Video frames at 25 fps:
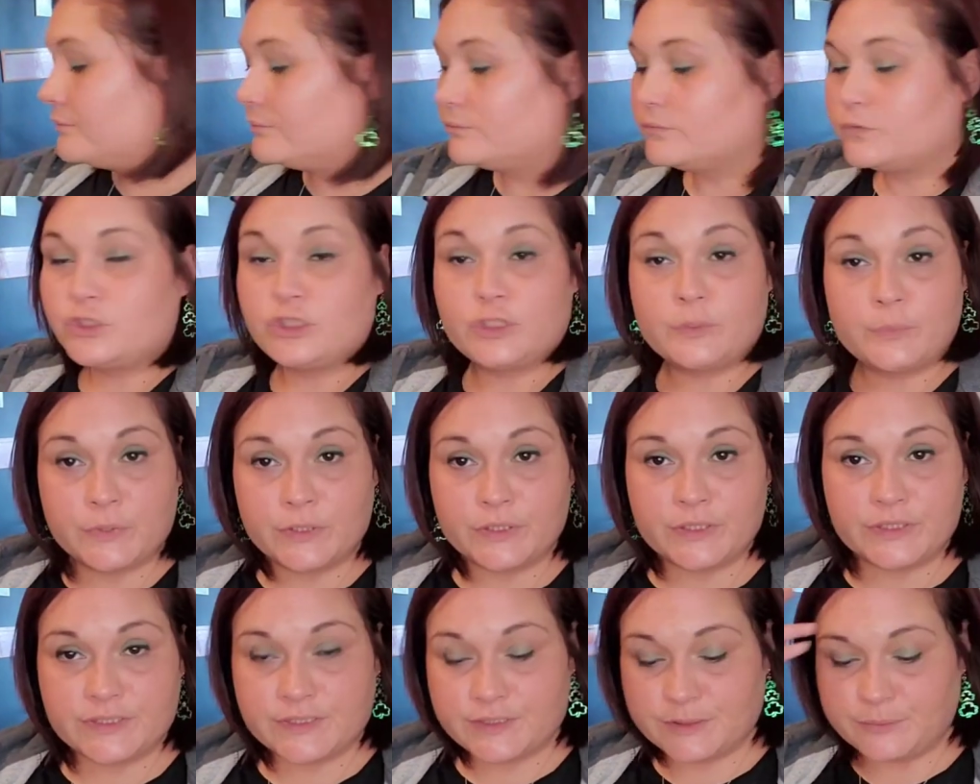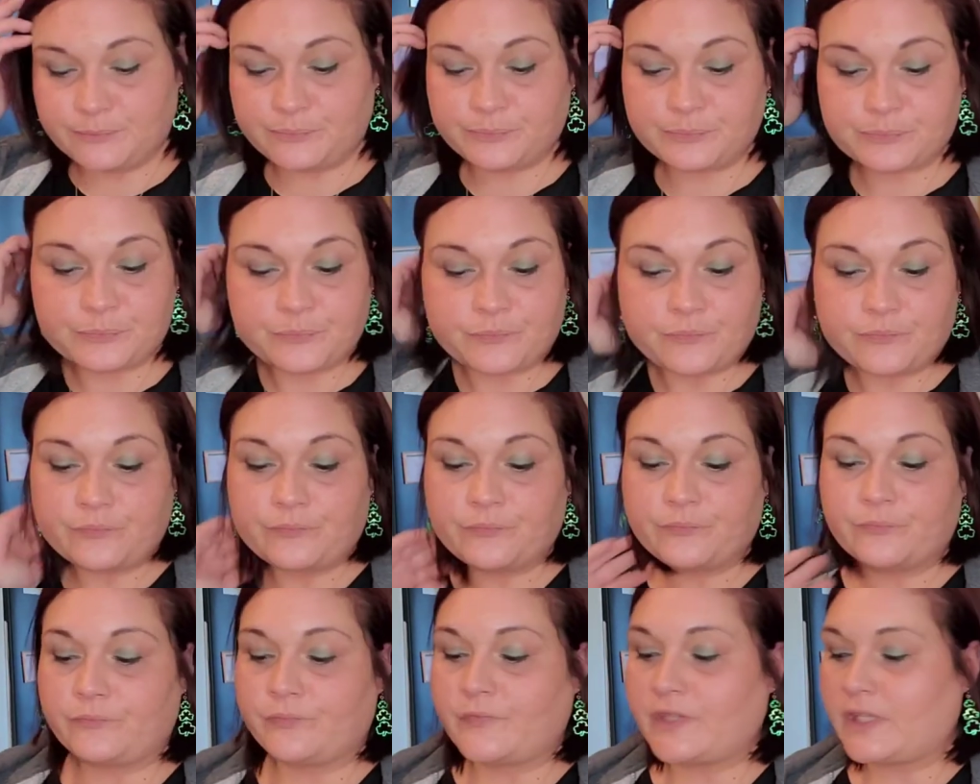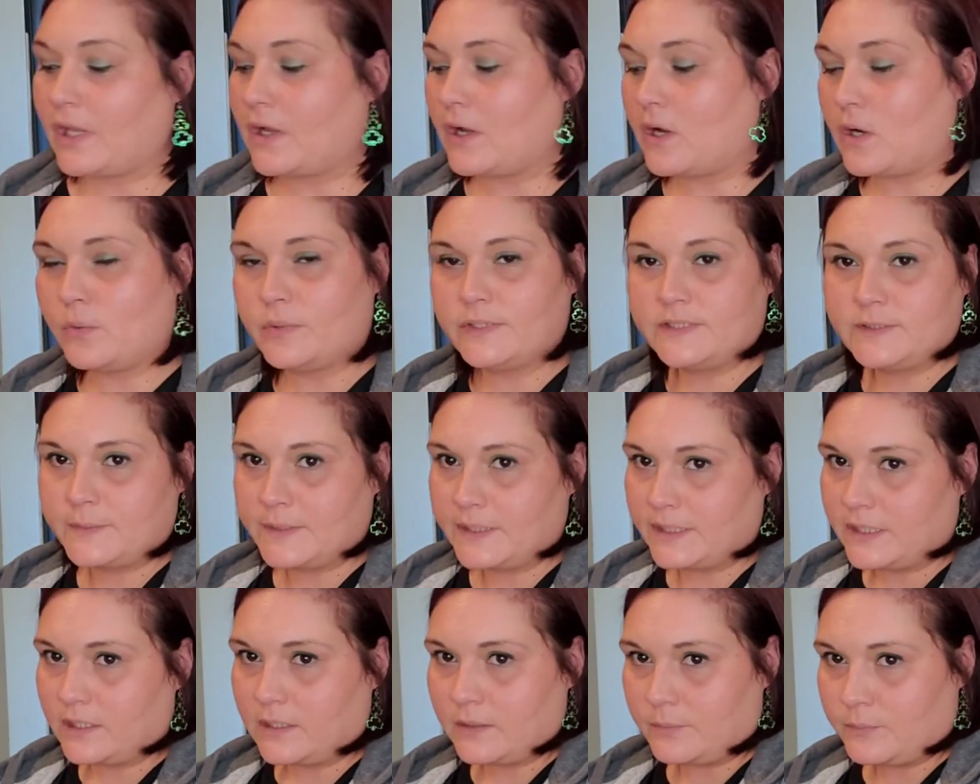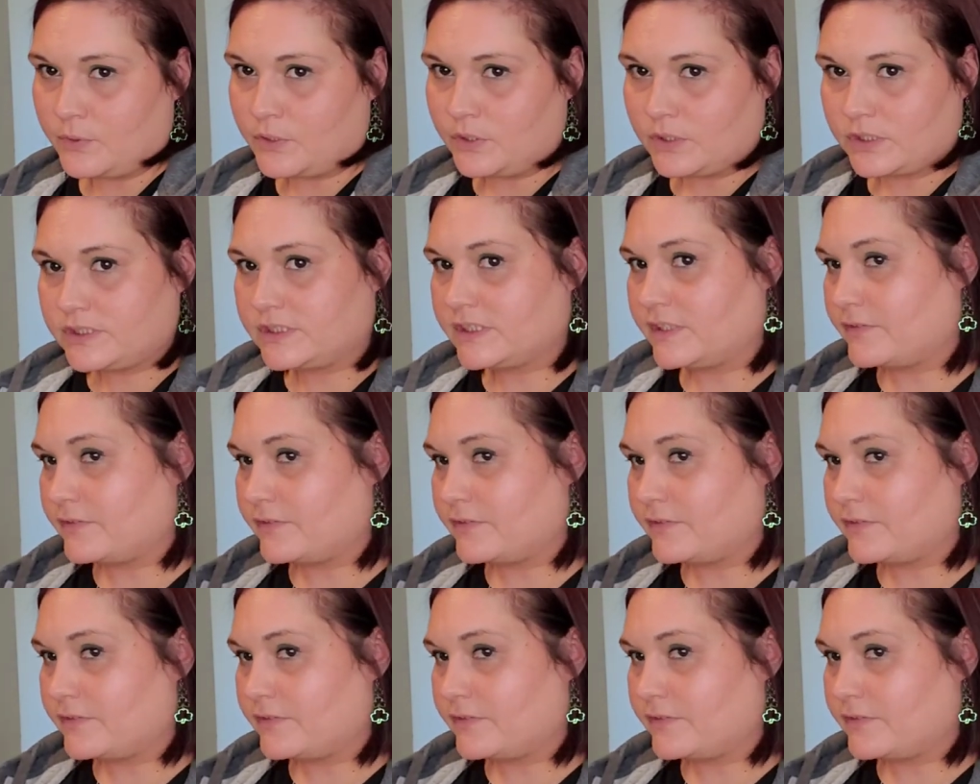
Um, two books always picking up books